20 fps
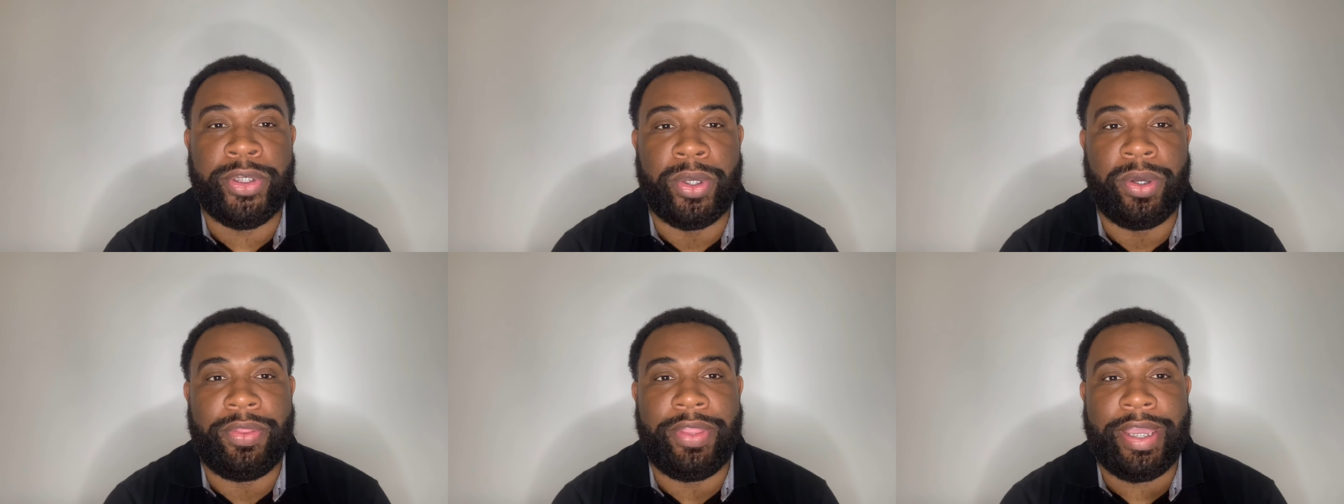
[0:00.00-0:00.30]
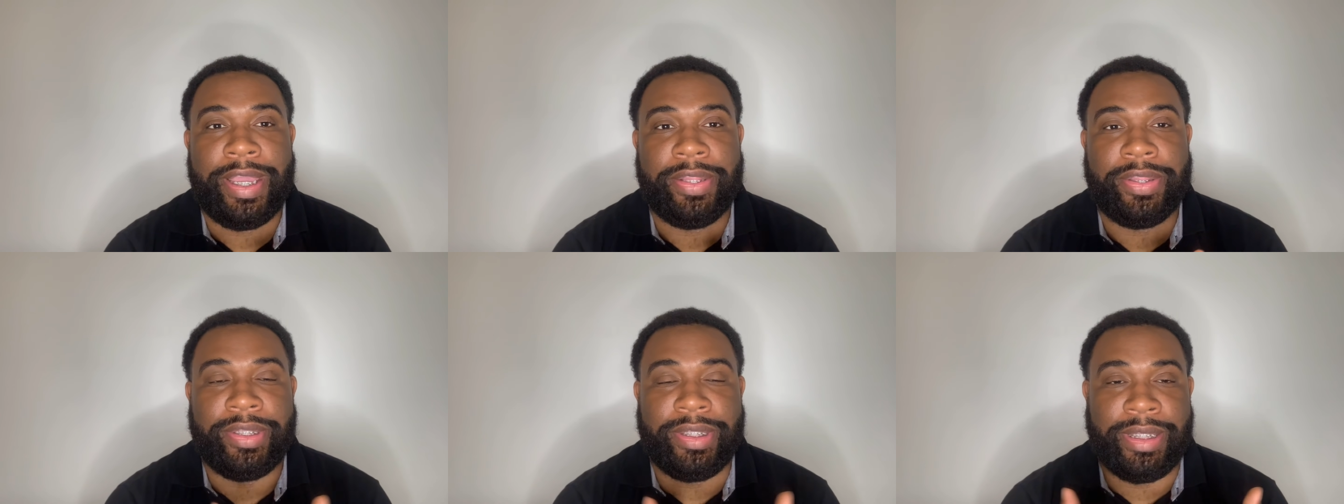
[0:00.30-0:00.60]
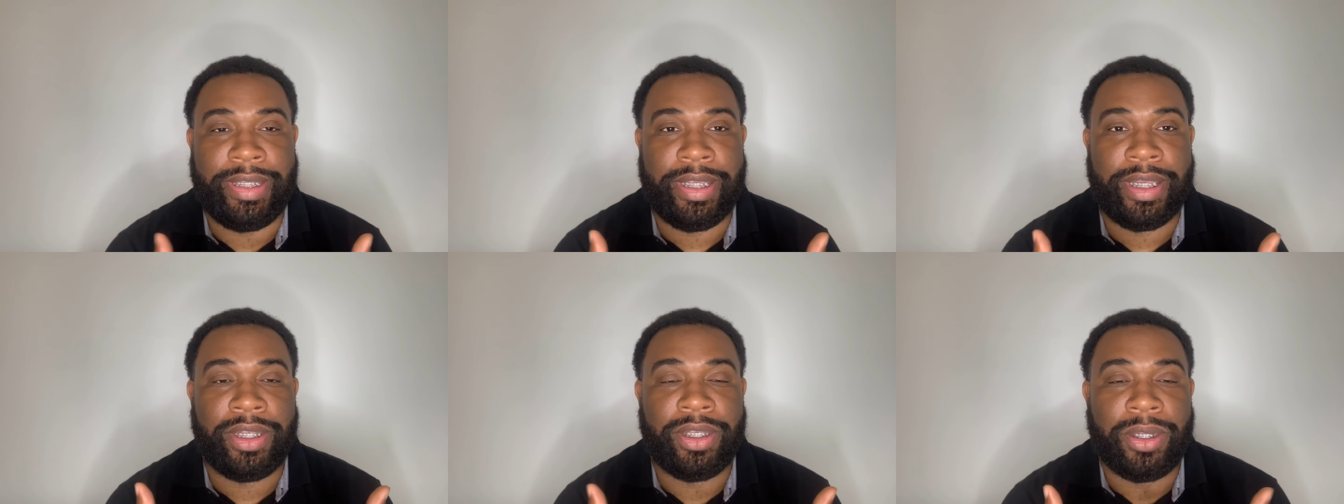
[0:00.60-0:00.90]
that
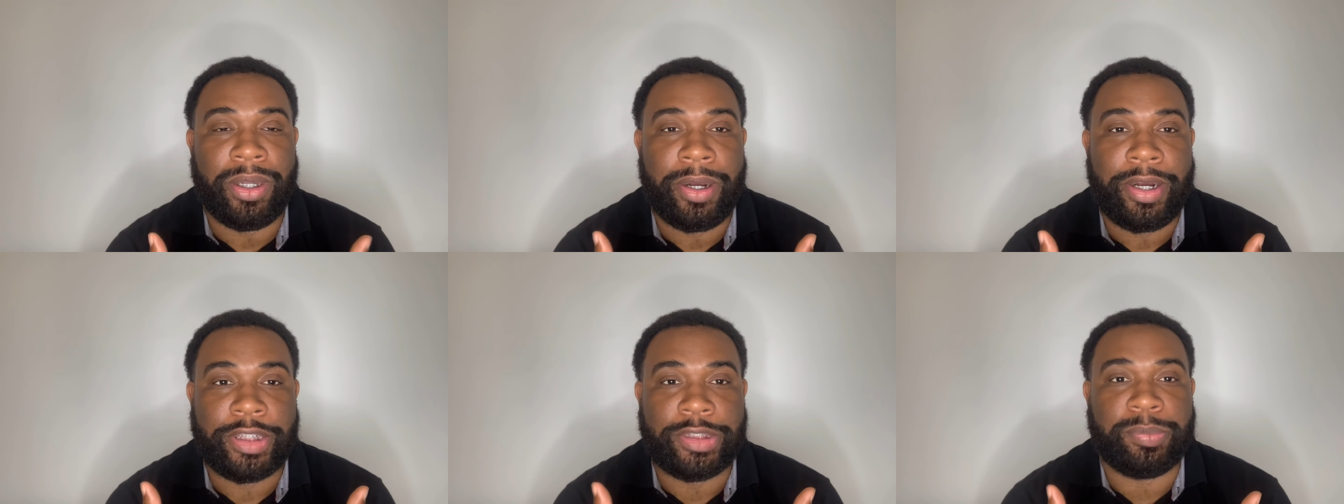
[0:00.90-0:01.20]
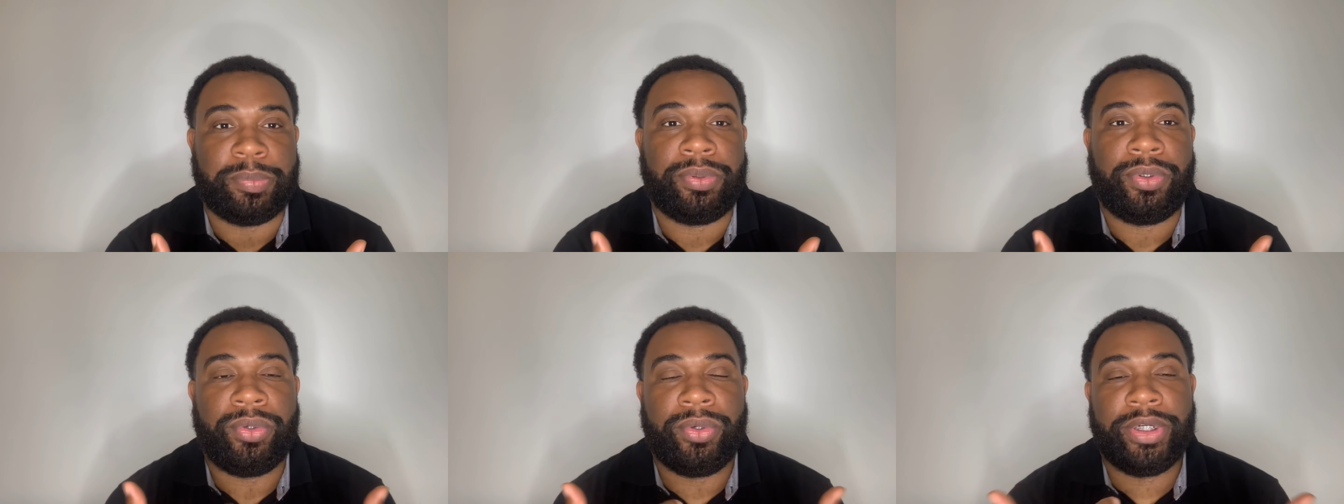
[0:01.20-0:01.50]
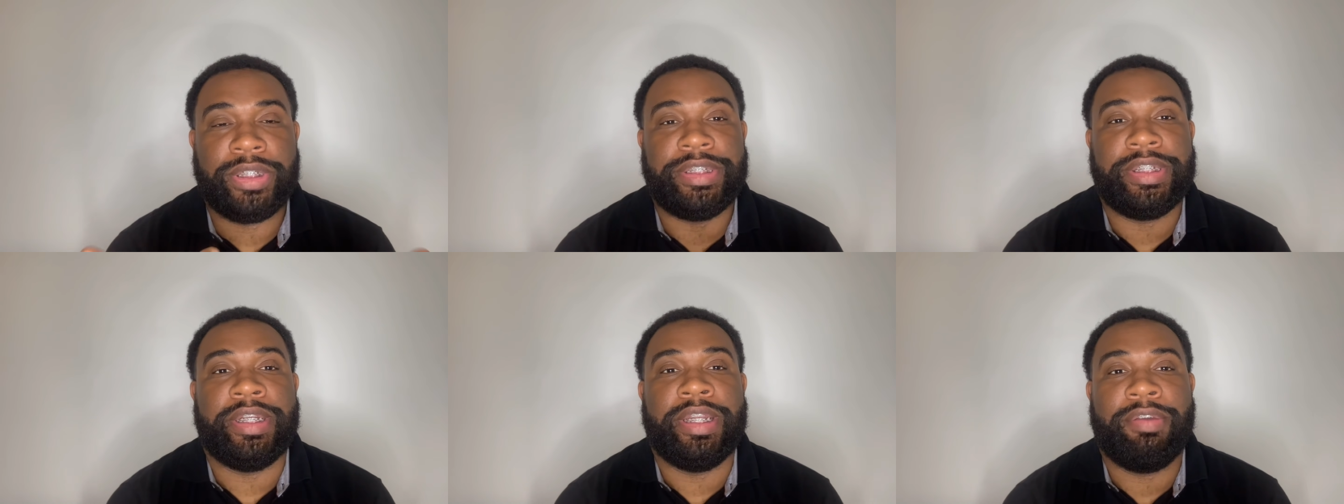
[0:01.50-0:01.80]
a large
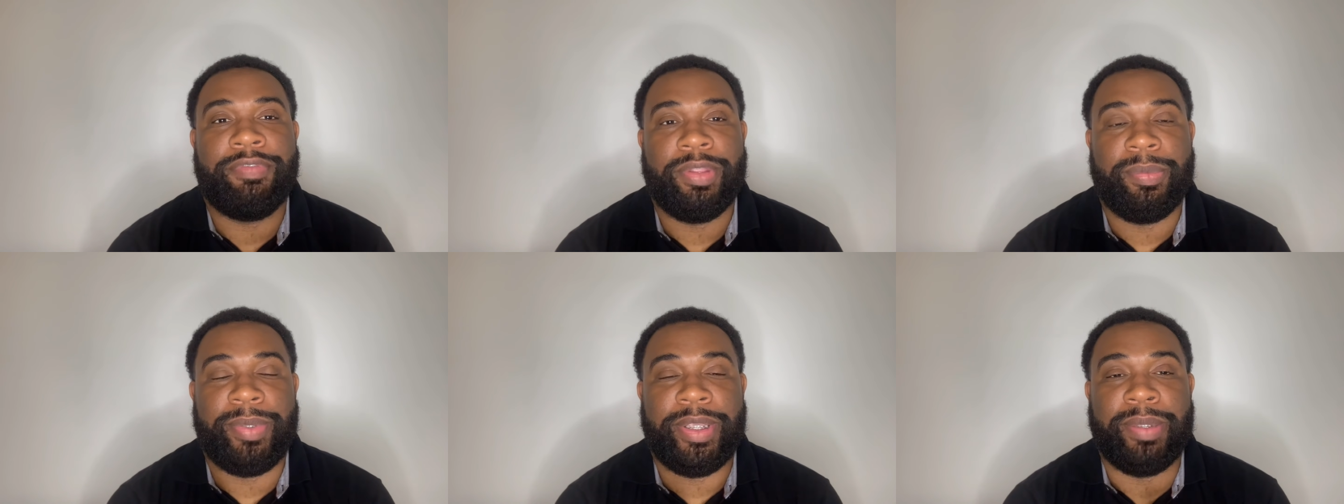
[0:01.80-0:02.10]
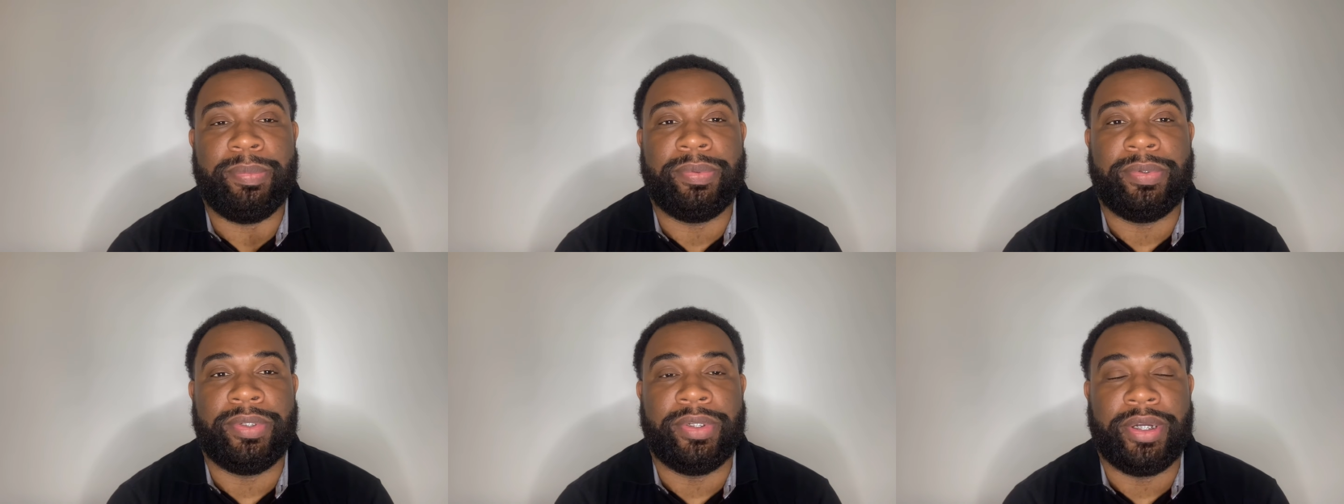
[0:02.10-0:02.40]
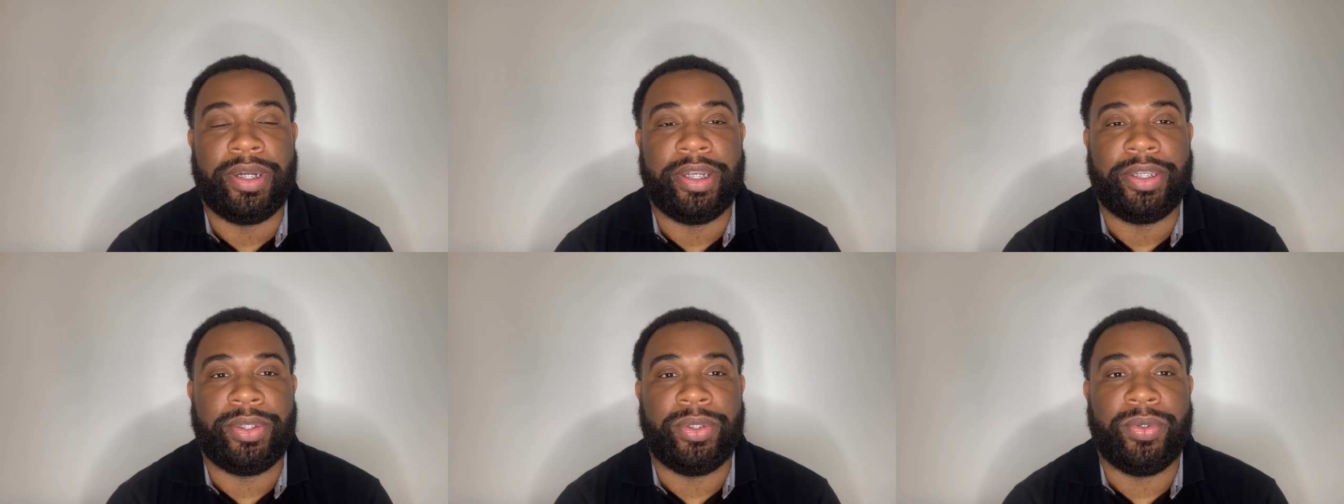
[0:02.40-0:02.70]
portion of the people
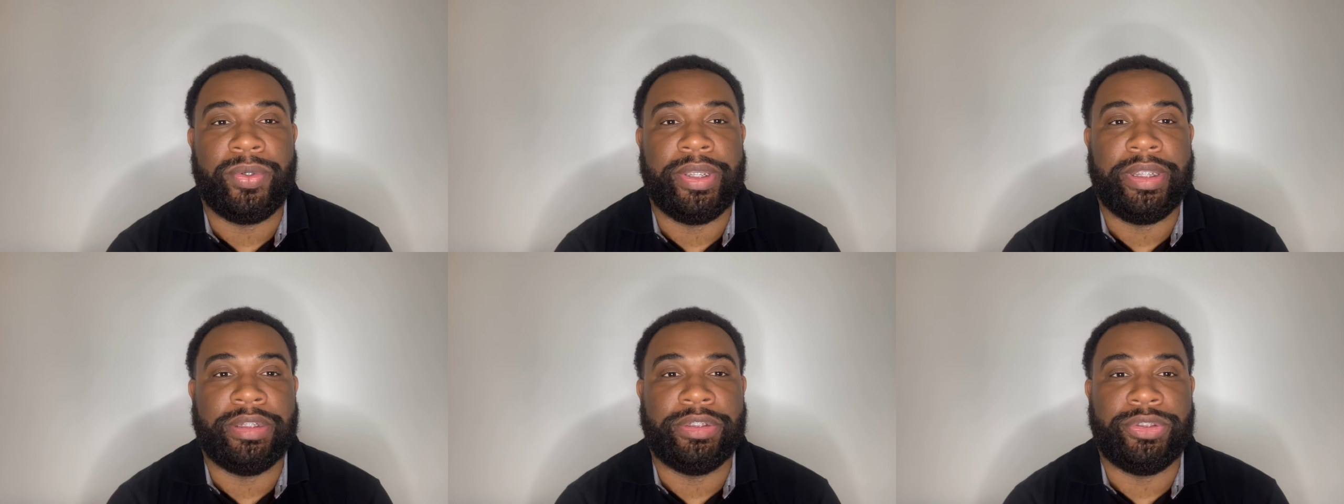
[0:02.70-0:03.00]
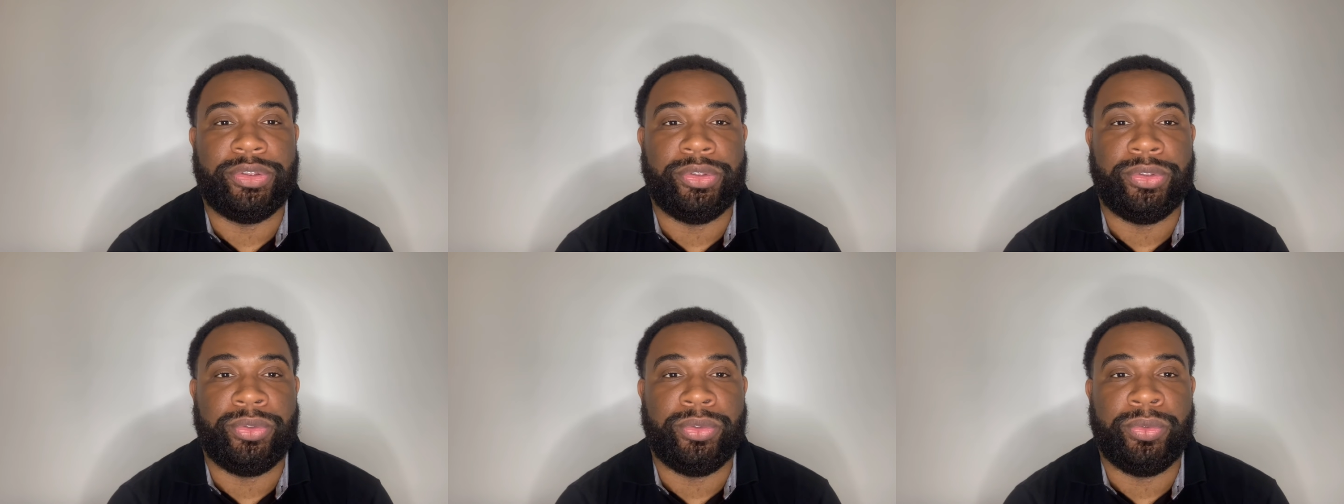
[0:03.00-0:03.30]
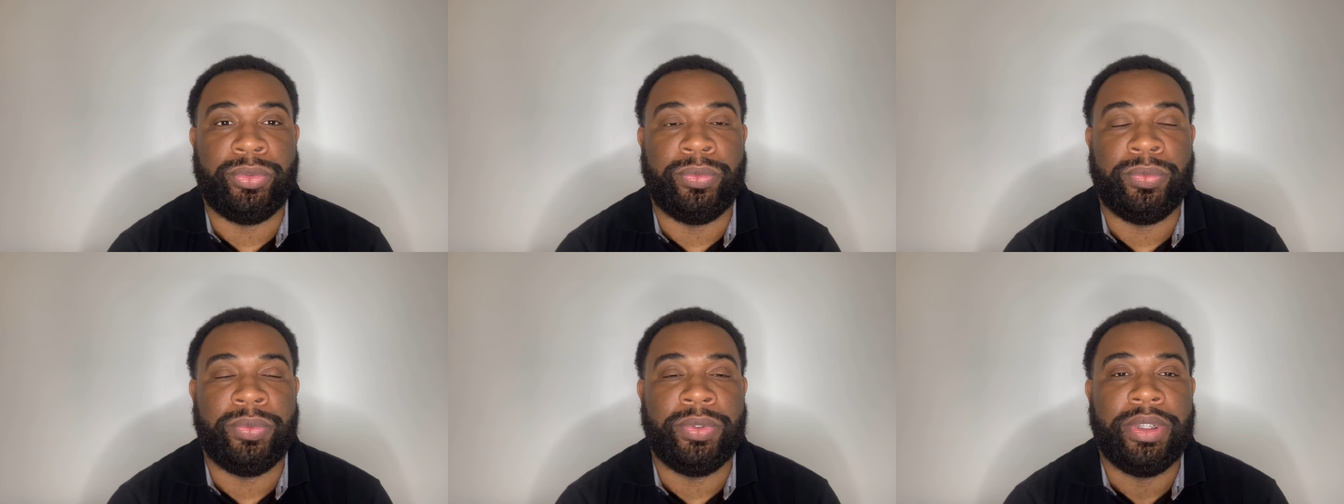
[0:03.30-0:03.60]
are going
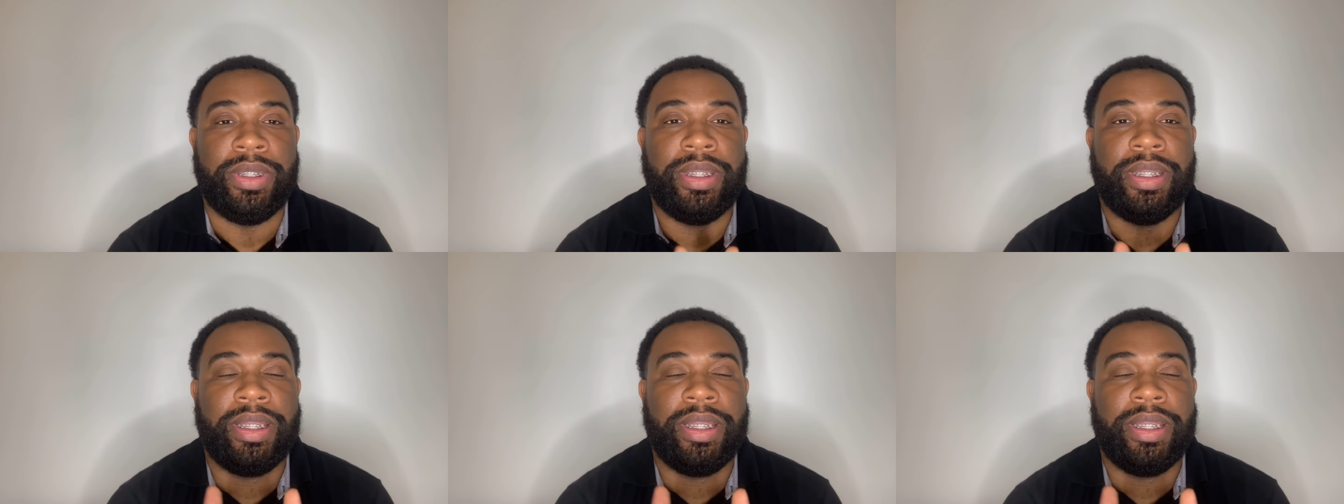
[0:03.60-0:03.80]
to